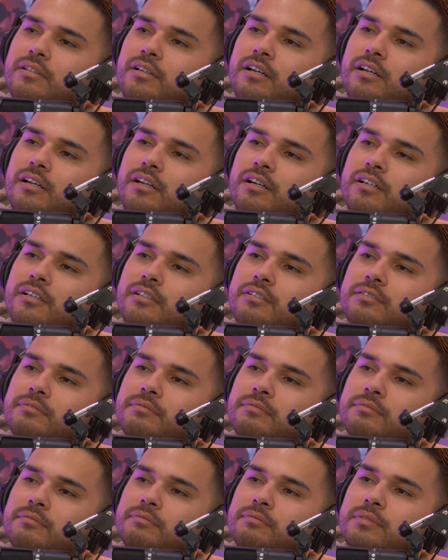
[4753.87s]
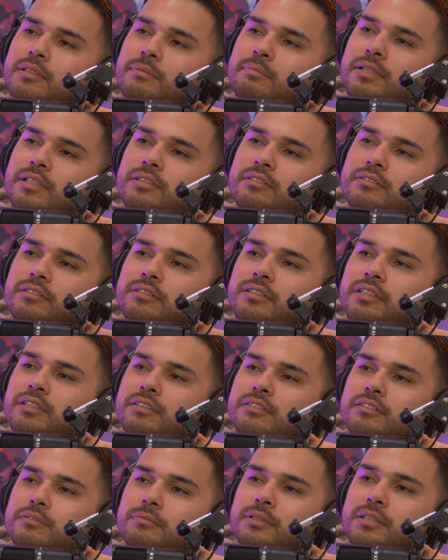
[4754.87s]
Uh, hermano
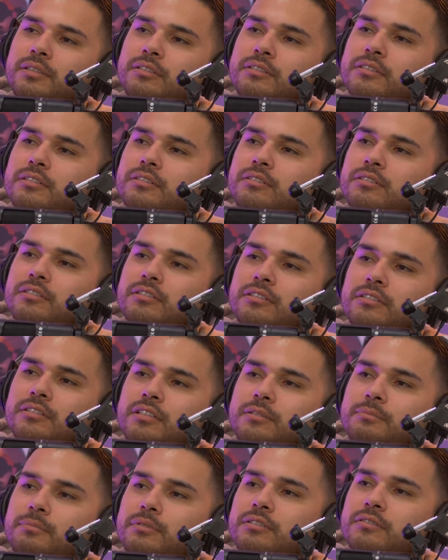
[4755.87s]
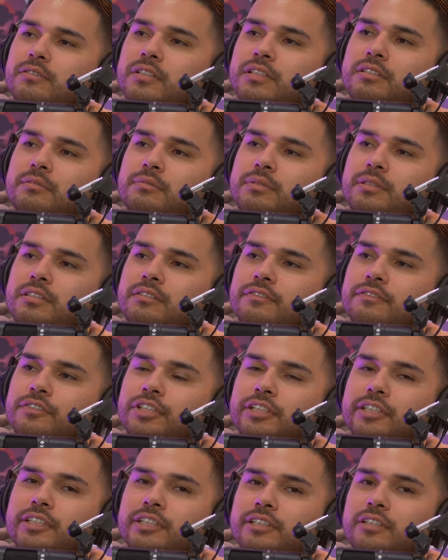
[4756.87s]
está clavado y lo kicked up already, man. That's
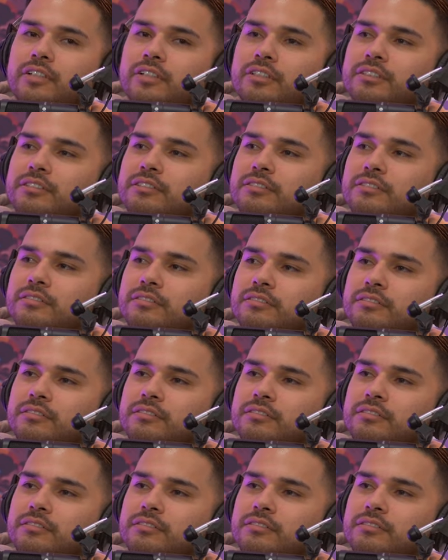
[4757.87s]
Freaky Gonzi. Gonzi.